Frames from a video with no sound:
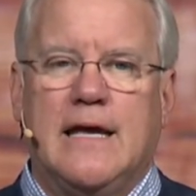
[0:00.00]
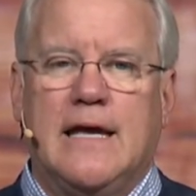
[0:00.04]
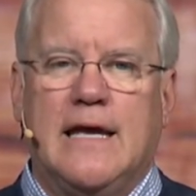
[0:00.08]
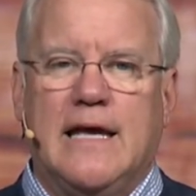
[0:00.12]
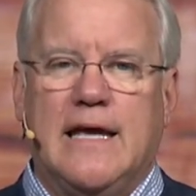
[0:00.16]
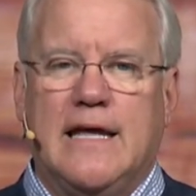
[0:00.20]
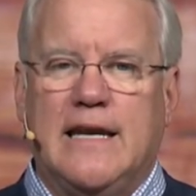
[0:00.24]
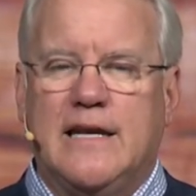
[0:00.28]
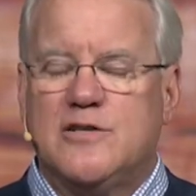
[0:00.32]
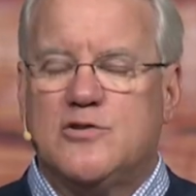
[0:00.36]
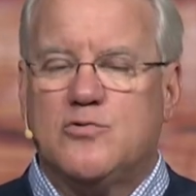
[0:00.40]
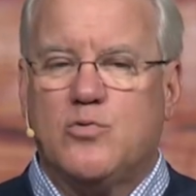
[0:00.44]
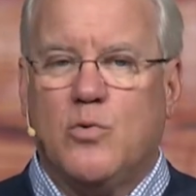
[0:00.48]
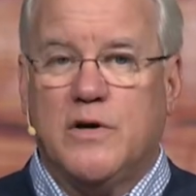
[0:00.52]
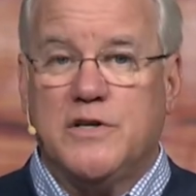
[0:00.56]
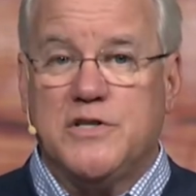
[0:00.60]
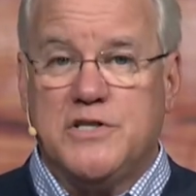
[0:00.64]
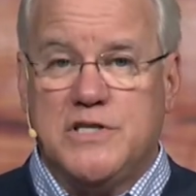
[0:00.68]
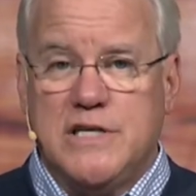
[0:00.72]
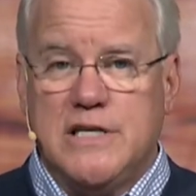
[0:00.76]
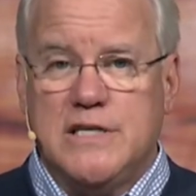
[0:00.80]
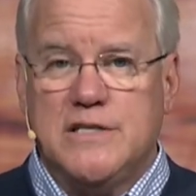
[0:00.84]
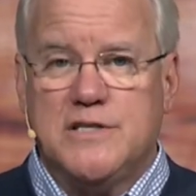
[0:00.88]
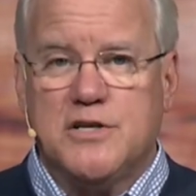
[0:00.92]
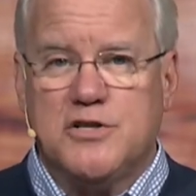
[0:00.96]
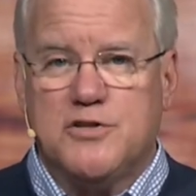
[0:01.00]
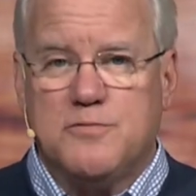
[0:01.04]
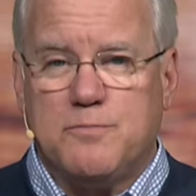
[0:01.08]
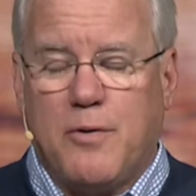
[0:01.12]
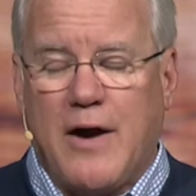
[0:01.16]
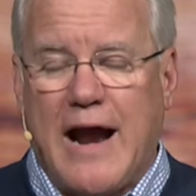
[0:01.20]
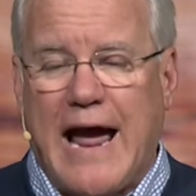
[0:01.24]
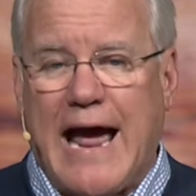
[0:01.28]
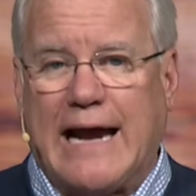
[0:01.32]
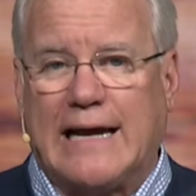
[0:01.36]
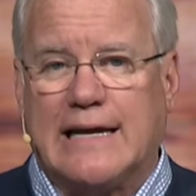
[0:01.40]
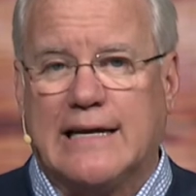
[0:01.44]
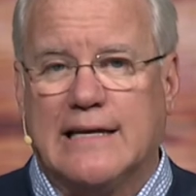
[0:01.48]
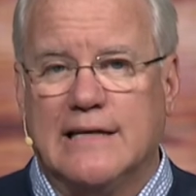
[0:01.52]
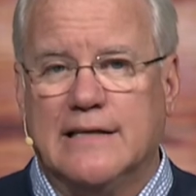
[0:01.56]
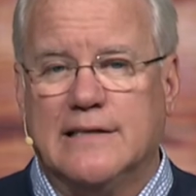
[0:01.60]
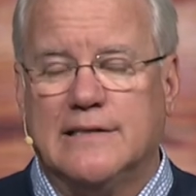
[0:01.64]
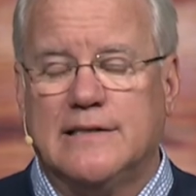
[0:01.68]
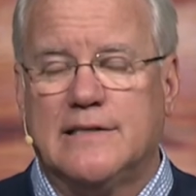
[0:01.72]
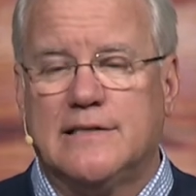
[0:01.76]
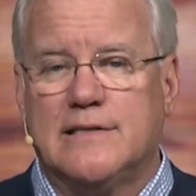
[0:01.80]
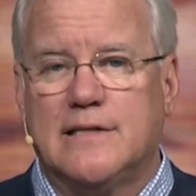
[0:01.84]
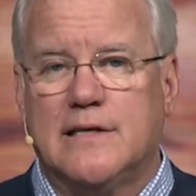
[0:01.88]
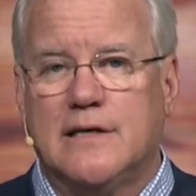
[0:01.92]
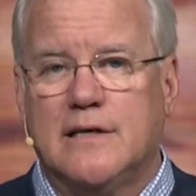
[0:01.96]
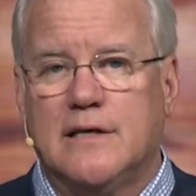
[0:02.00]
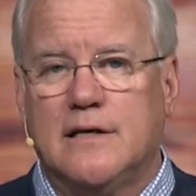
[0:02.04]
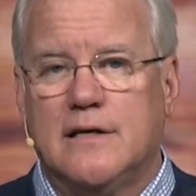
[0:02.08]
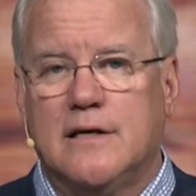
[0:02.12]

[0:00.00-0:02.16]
And it's what Jesus practiced.